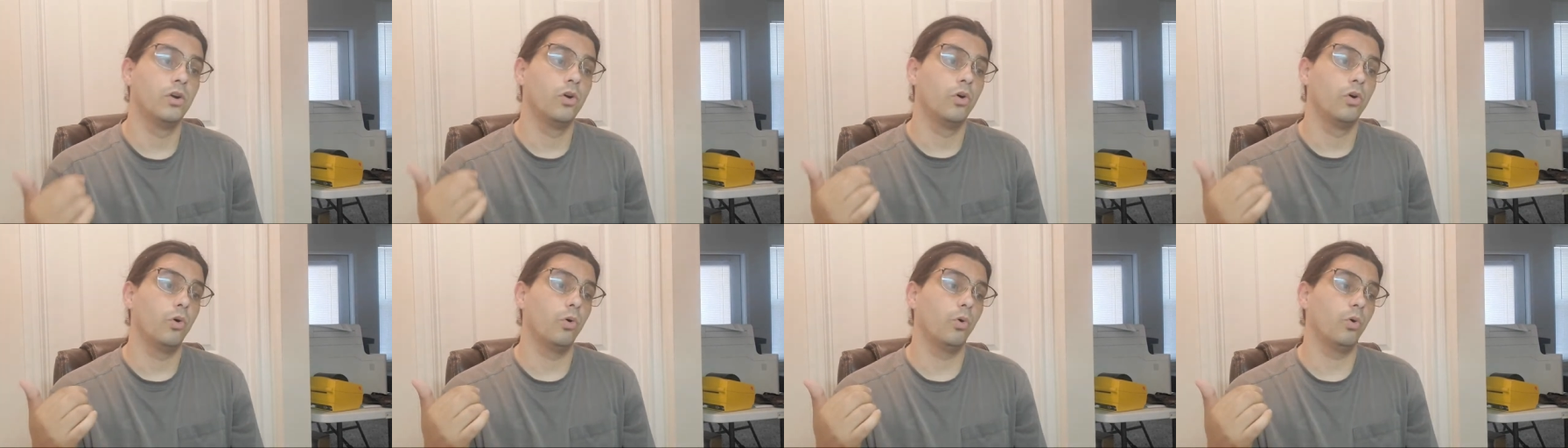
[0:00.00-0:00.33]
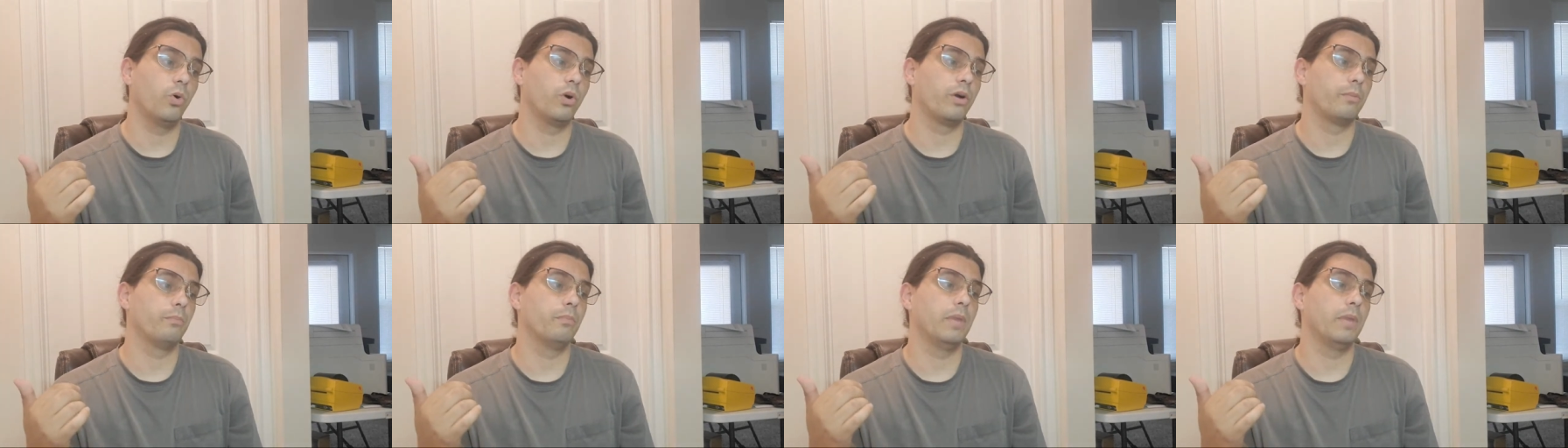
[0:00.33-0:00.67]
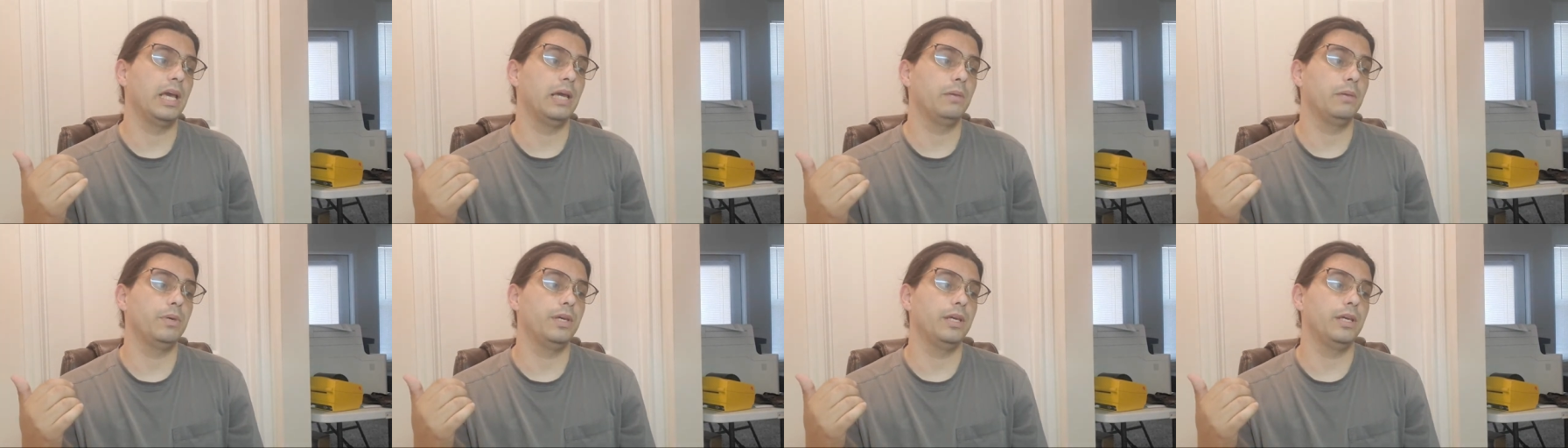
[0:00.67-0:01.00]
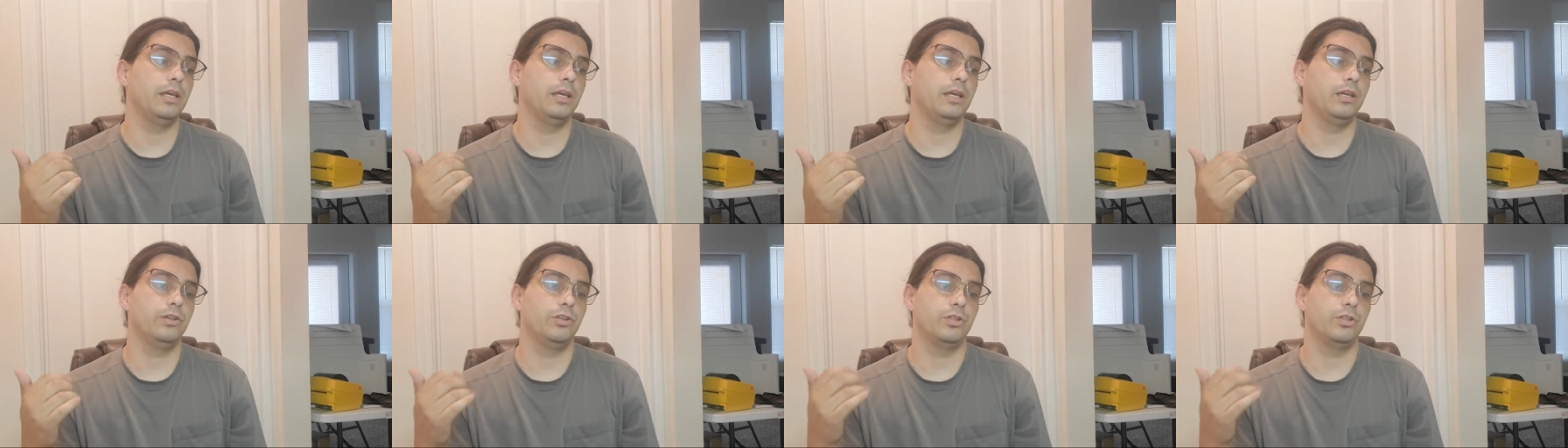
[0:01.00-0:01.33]
Or maybe
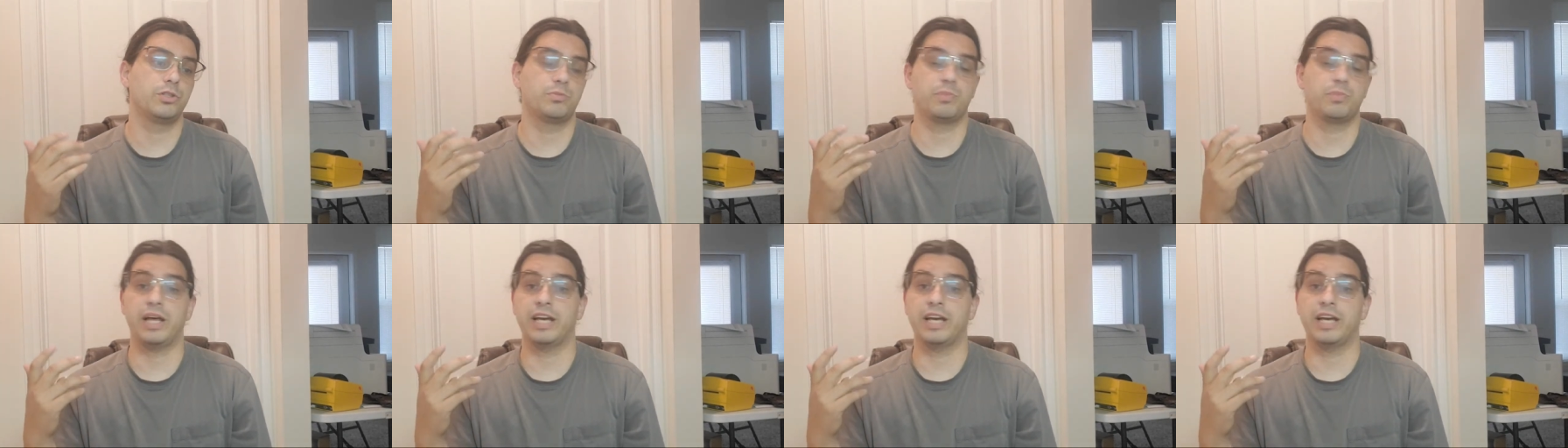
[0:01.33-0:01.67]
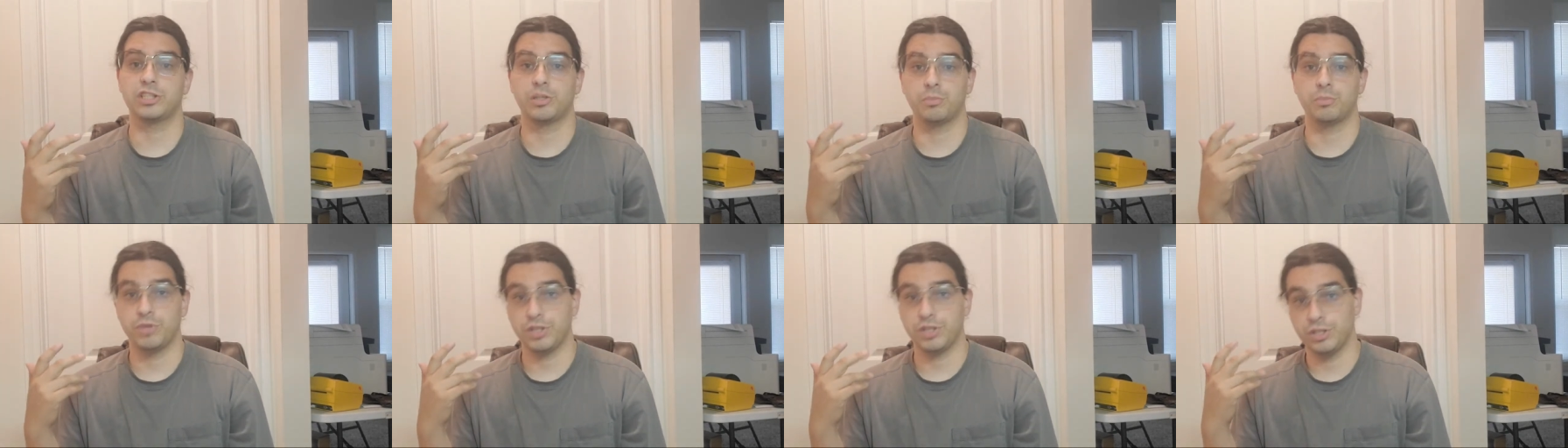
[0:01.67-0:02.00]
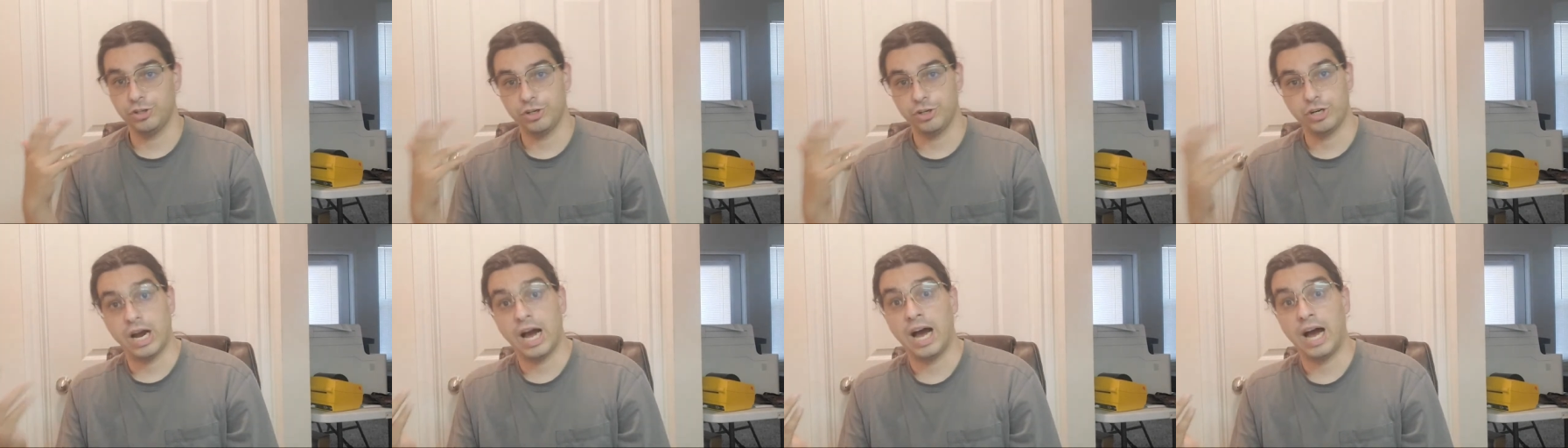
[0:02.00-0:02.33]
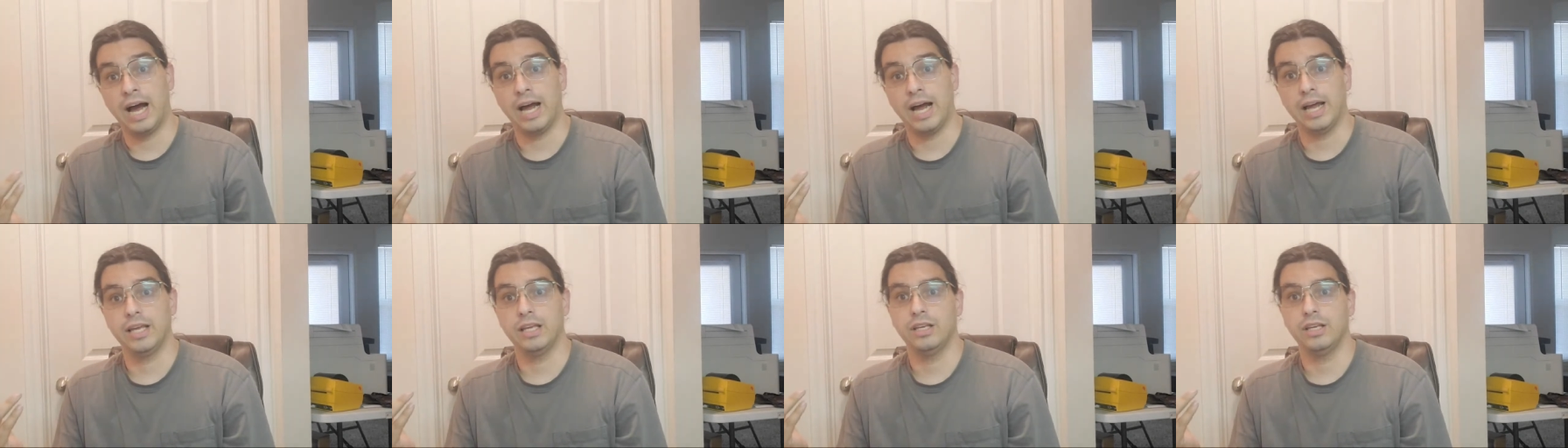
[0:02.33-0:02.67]
you splash something in your
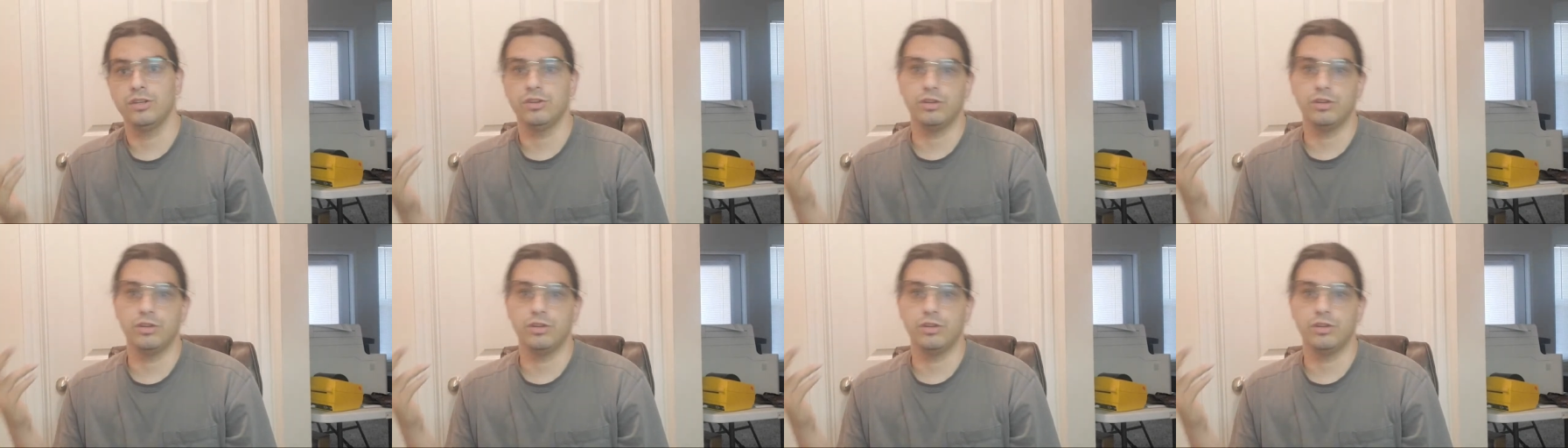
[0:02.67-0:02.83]
eye.